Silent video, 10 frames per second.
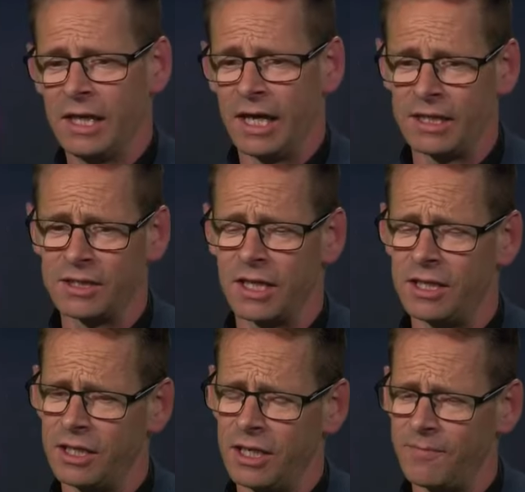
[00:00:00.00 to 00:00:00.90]

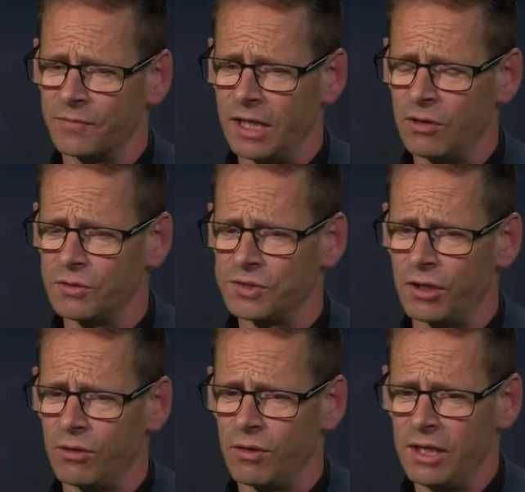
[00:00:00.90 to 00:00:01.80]
And
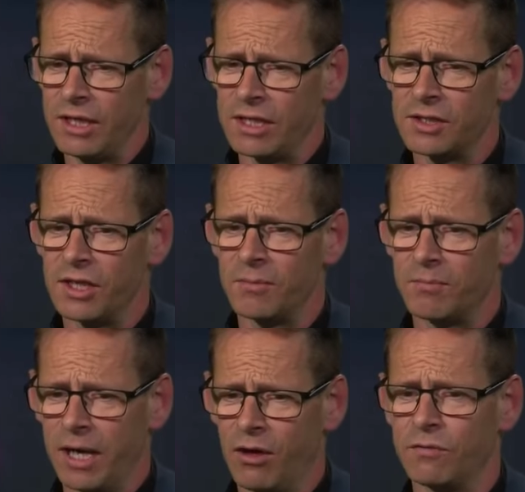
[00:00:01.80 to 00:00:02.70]
also there's another
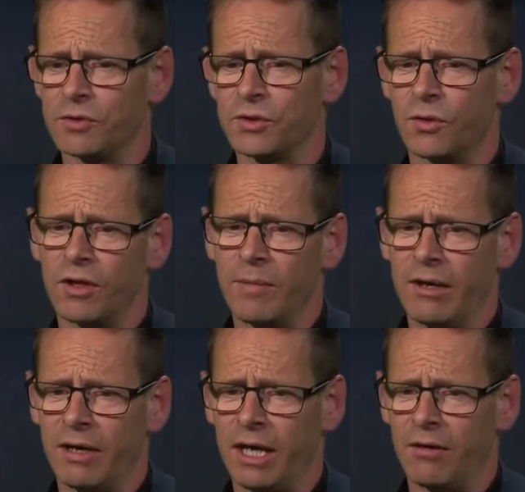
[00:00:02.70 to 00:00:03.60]
powerful story
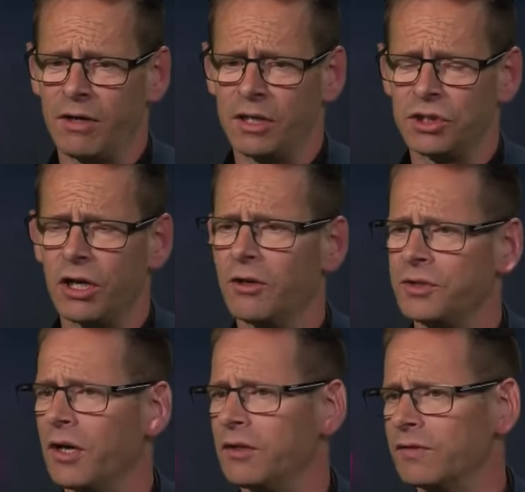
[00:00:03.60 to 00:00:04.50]
about how a child
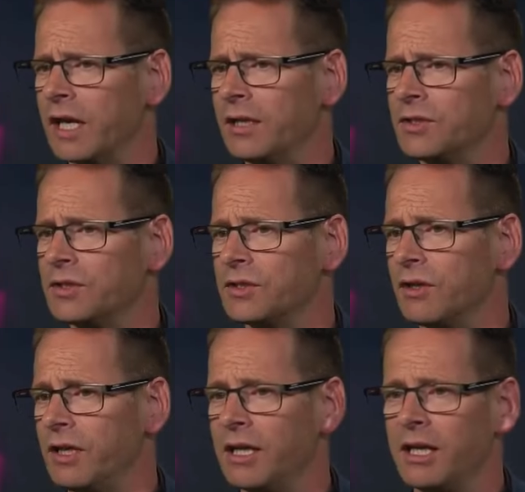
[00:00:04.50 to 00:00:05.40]
died of cancer.
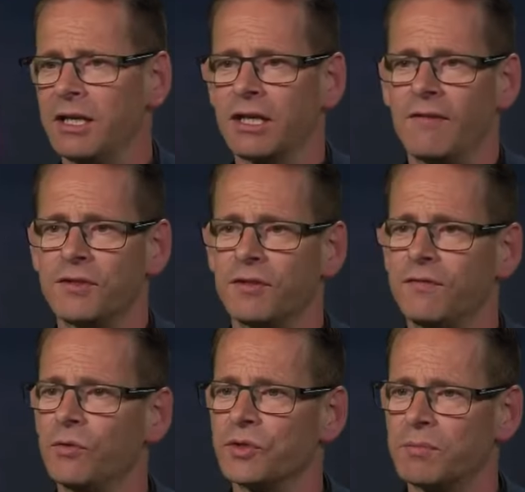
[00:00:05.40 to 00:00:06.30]
So it covers the
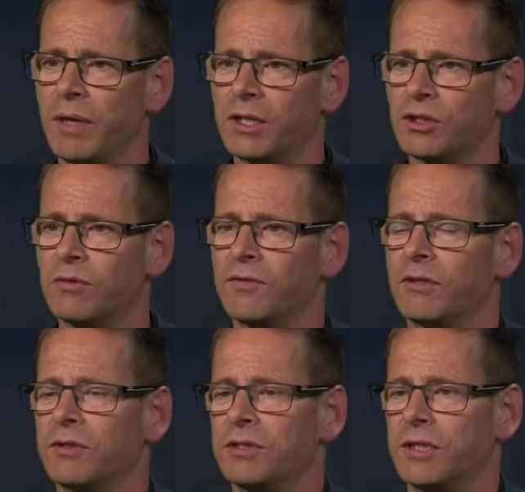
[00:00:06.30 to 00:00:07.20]
full spectrum of the
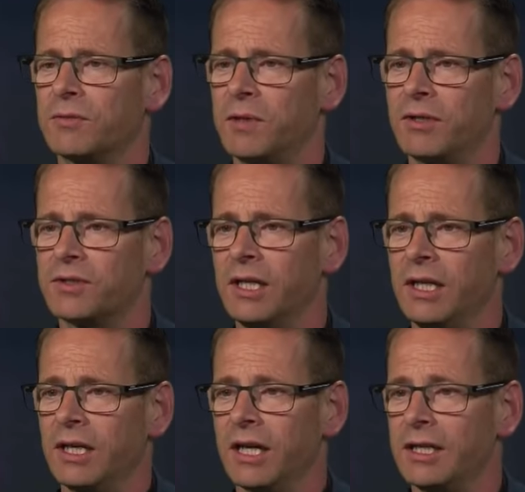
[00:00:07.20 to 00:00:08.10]
Christian experience,
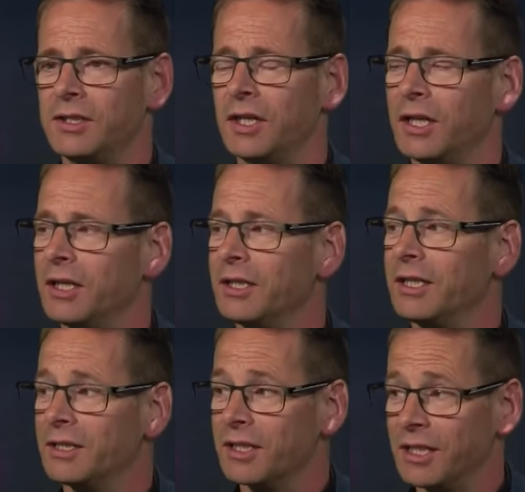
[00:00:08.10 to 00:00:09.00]
and
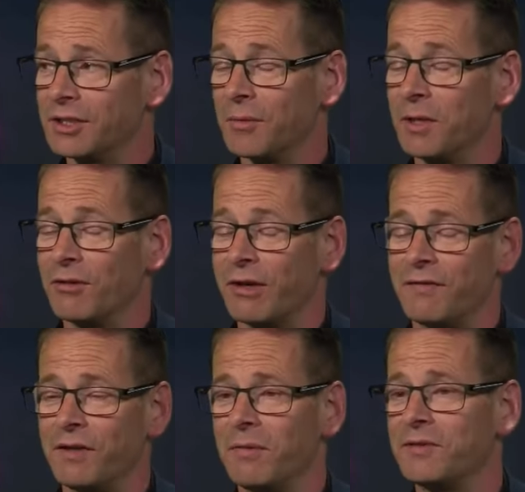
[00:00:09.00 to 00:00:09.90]
it's going to be a great film.